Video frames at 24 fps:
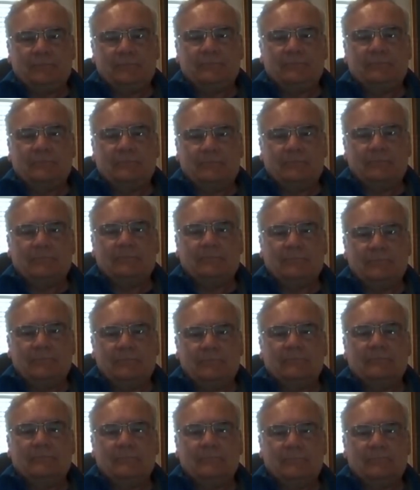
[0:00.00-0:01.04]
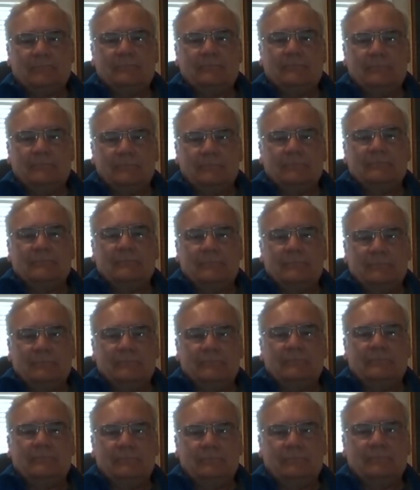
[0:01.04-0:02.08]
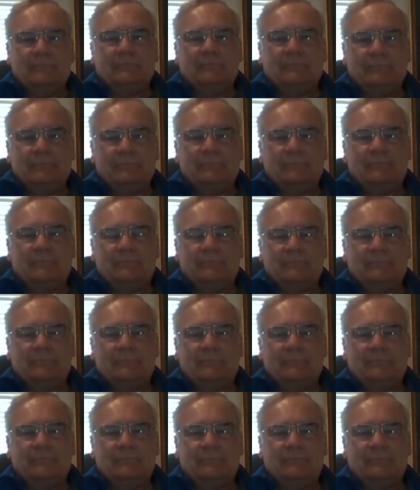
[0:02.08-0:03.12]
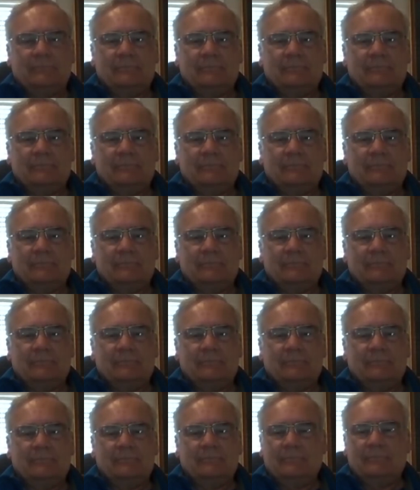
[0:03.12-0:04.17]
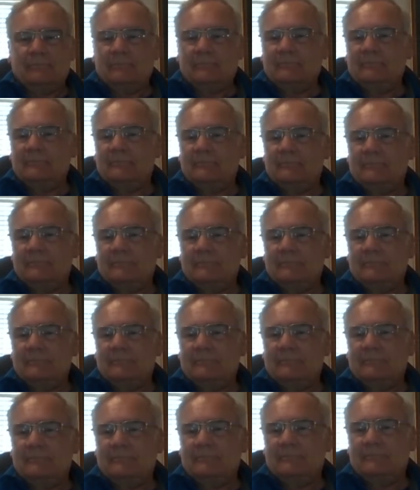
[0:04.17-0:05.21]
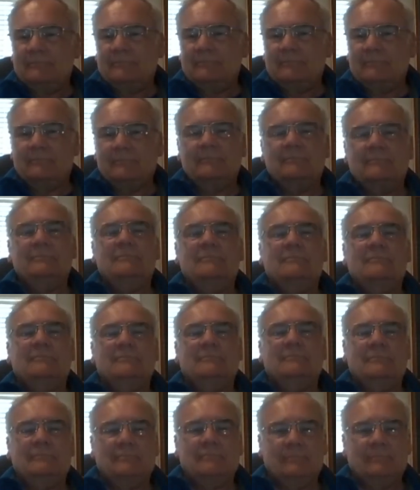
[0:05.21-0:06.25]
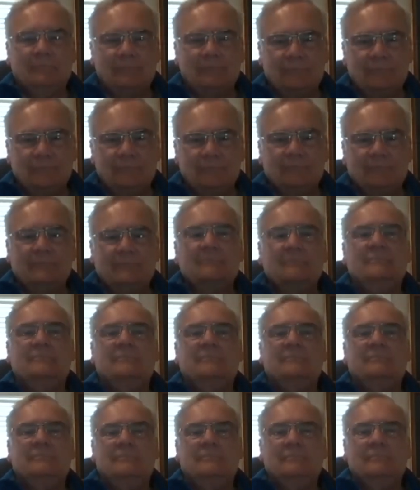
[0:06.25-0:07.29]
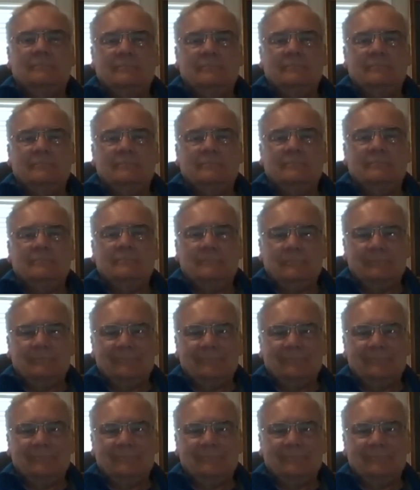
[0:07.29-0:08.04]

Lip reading: The person shown says nothing.